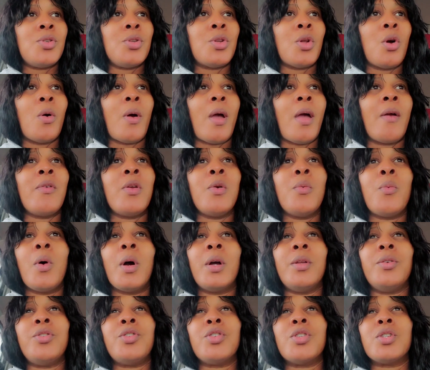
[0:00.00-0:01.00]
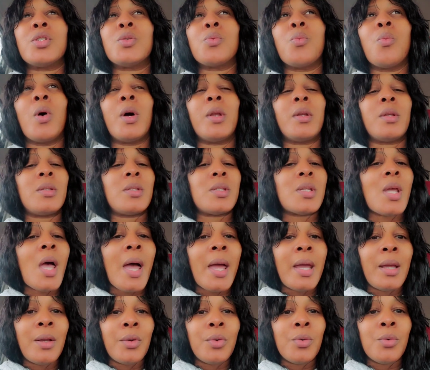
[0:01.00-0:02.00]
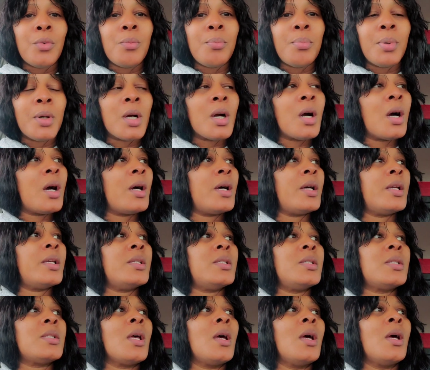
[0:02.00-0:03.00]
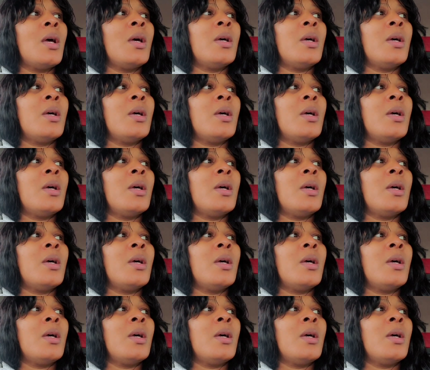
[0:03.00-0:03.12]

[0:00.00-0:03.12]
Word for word: You know, everyone just want a title because